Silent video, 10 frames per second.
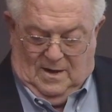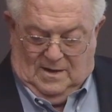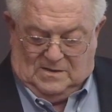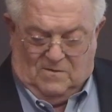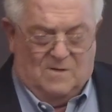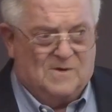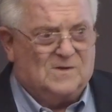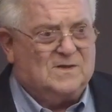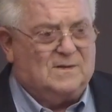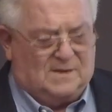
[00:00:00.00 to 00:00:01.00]
As
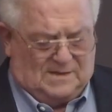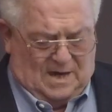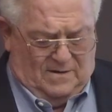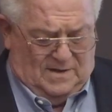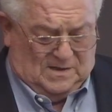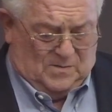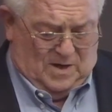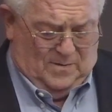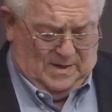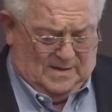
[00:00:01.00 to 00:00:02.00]
rumors that the Saudis
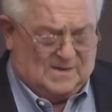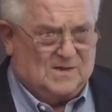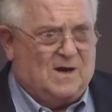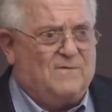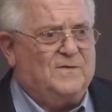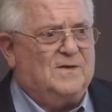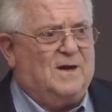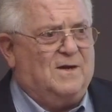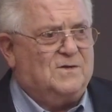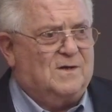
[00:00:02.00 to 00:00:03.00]
might be a soft
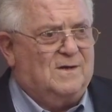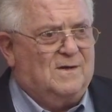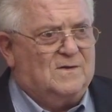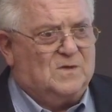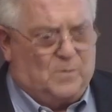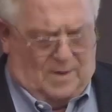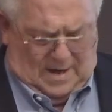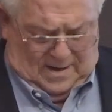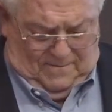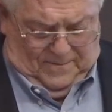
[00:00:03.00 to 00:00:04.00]
touch
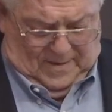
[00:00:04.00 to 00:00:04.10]
spread,